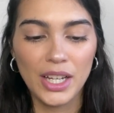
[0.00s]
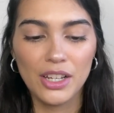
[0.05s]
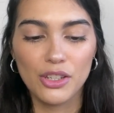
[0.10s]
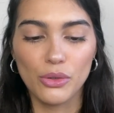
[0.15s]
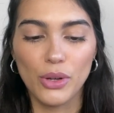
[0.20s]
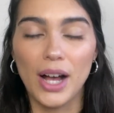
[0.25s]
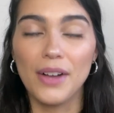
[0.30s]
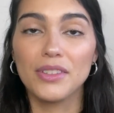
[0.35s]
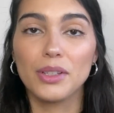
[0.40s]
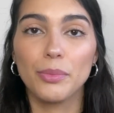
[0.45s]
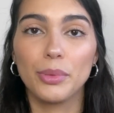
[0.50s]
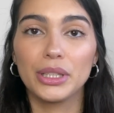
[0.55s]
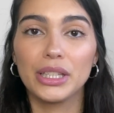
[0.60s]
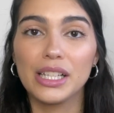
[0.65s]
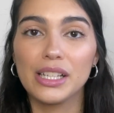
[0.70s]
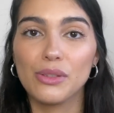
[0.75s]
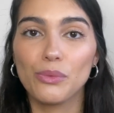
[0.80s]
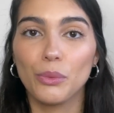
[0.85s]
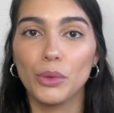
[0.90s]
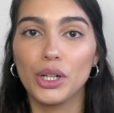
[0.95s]
So I'll have to put
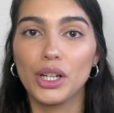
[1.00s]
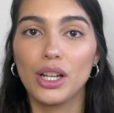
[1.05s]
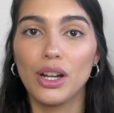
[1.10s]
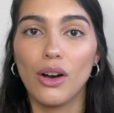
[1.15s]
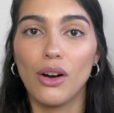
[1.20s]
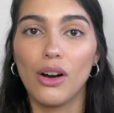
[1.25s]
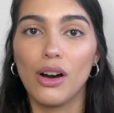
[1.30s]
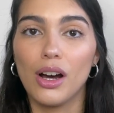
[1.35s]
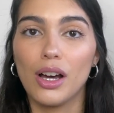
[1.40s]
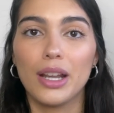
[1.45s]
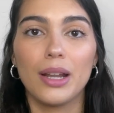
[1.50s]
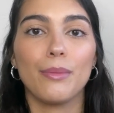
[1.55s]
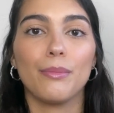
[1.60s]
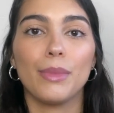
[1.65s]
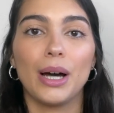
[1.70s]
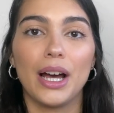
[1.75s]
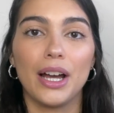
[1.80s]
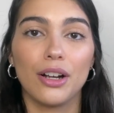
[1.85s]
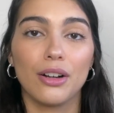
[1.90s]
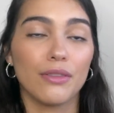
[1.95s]
this one on
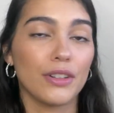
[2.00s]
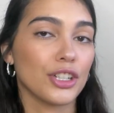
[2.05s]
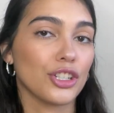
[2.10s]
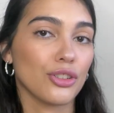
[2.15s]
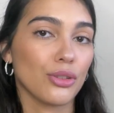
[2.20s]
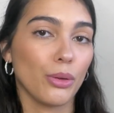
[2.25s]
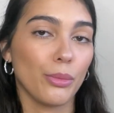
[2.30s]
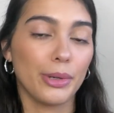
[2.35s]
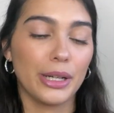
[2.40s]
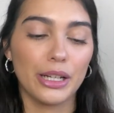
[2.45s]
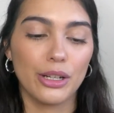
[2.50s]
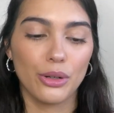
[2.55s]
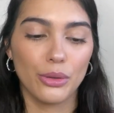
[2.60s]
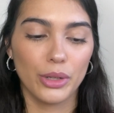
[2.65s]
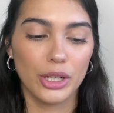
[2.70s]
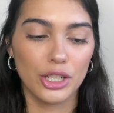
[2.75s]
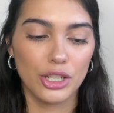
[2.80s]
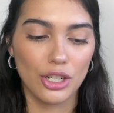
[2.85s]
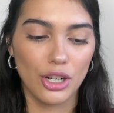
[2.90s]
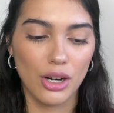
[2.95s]
my original
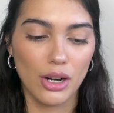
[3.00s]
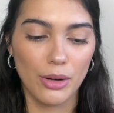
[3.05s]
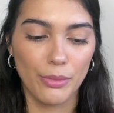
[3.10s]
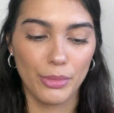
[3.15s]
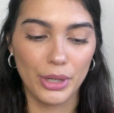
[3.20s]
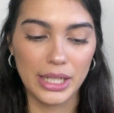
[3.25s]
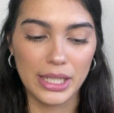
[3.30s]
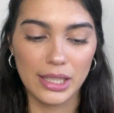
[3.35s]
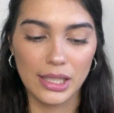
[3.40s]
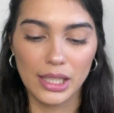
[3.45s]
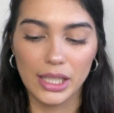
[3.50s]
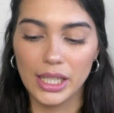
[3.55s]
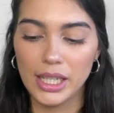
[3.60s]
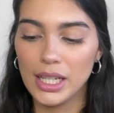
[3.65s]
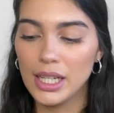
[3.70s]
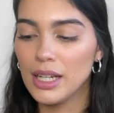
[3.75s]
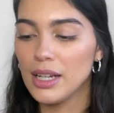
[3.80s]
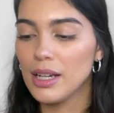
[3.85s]
Pandora charm bracelet,